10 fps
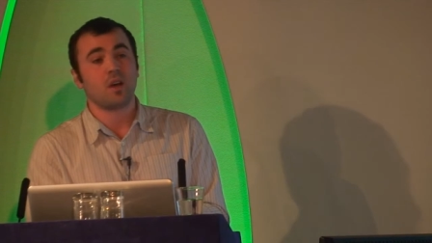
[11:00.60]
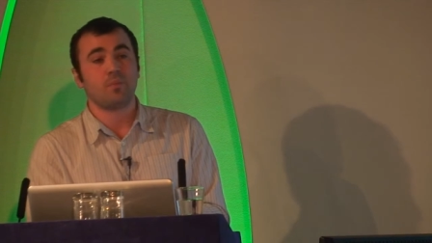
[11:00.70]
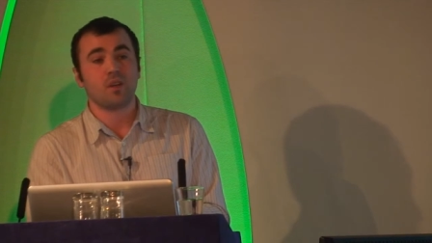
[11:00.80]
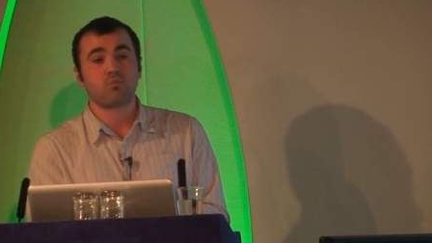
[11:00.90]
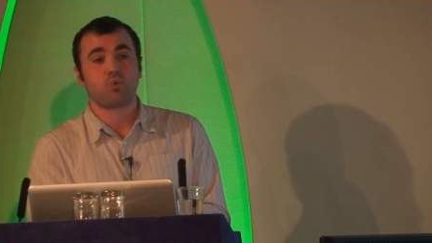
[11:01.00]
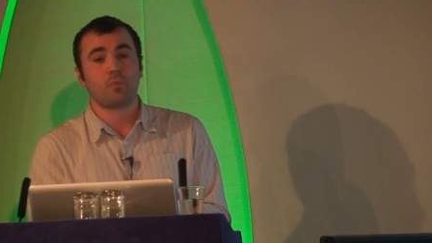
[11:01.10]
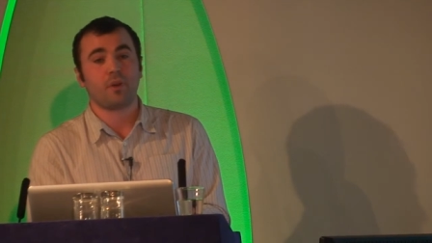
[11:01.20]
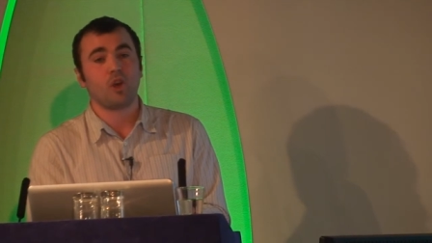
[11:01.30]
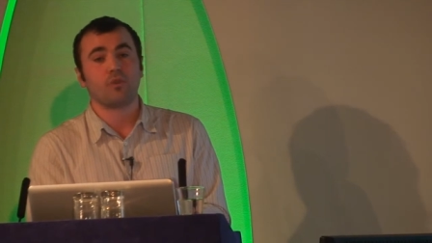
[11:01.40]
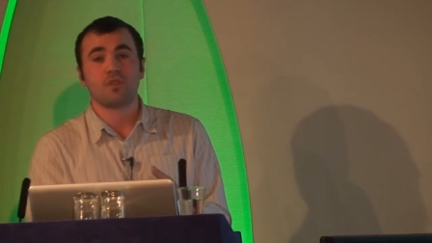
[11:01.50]
company
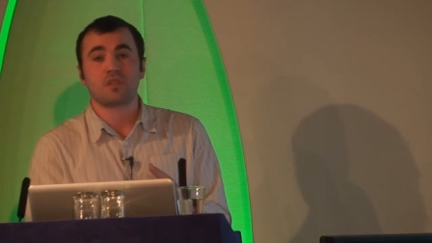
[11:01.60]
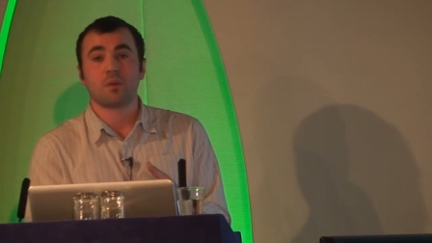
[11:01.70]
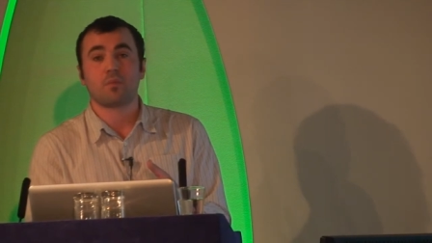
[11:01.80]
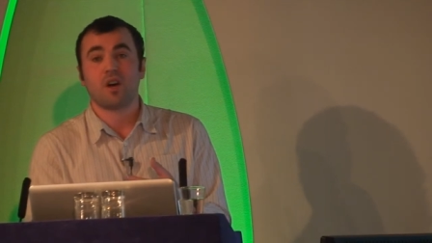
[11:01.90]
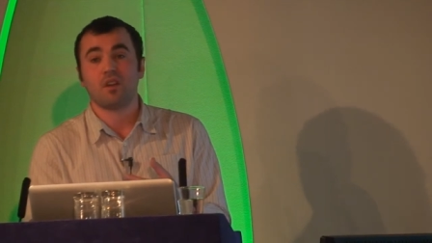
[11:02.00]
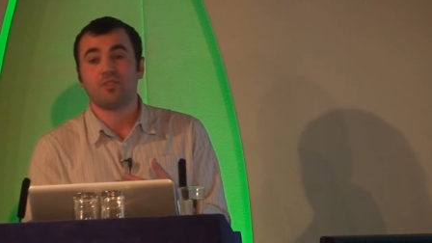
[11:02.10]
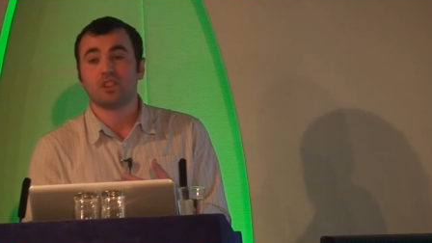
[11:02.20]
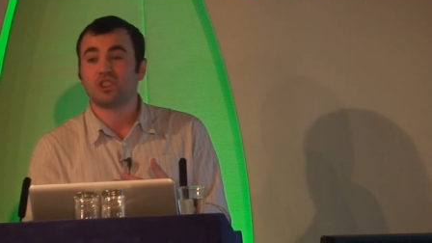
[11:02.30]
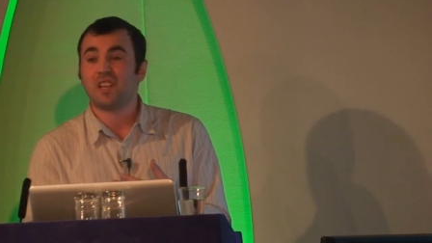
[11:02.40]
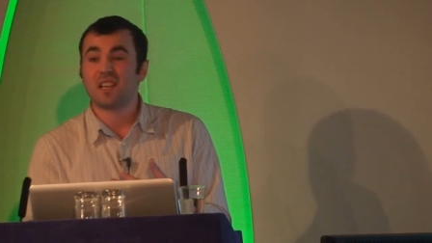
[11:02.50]
probably offers some kind of
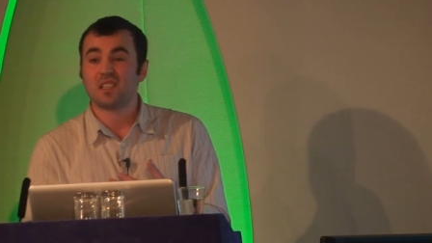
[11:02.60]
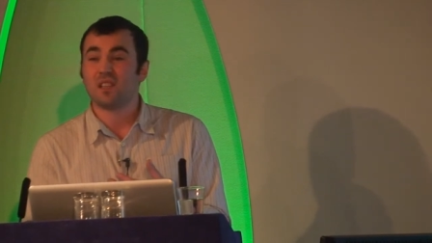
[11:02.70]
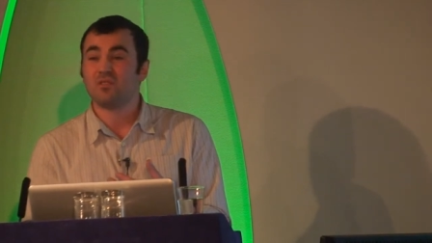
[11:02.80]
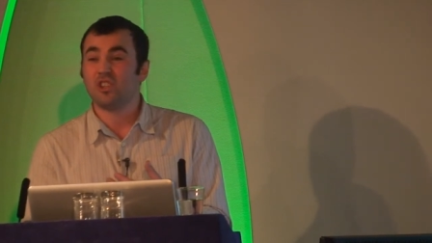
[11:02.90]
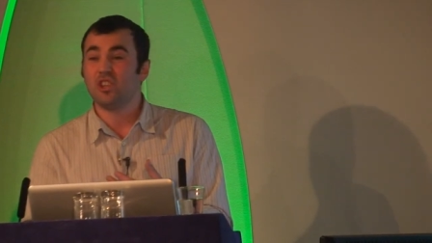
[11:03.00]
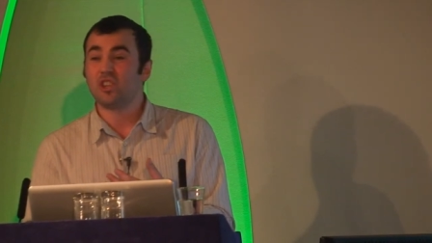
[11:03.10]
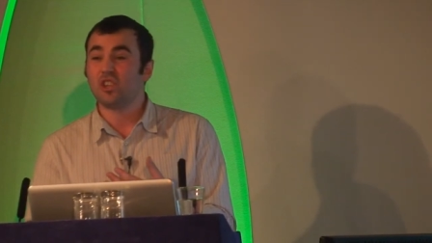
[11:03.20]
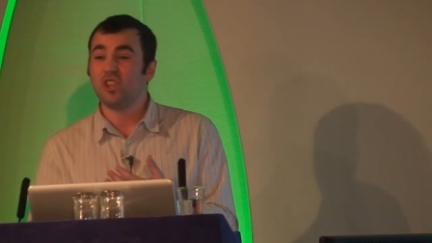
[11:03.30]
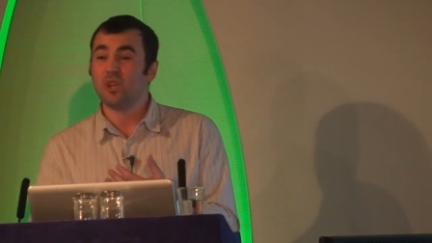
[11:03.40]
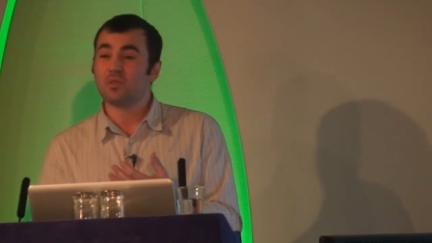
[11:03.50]
functionality that you
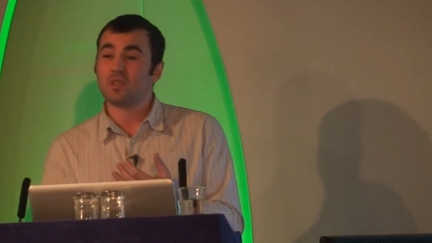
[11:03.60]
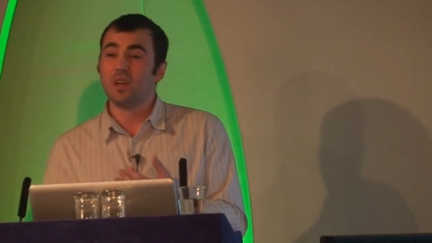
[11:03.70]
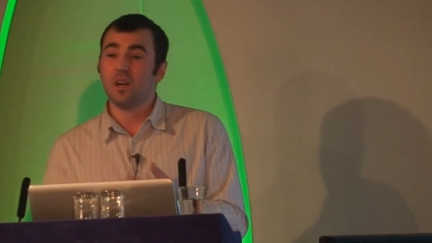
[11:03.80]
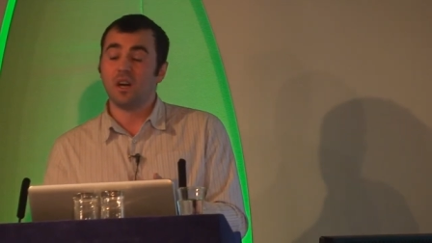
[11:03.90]
can use,